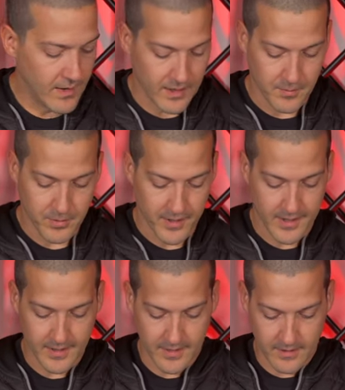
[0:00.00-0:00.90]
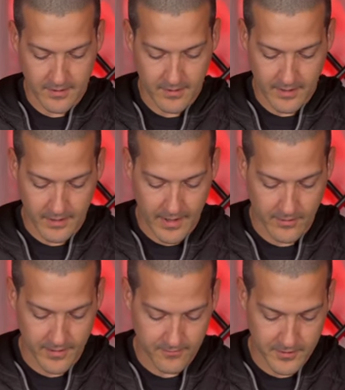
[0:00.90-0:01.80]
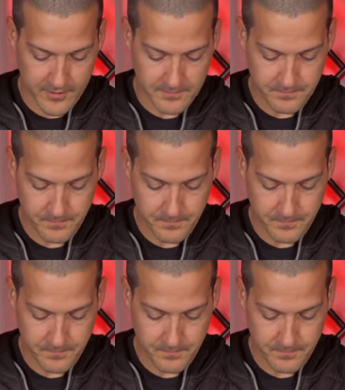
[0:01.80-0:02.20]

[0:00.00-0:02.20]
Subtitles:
I'm going to plug it into the Cloudlifter.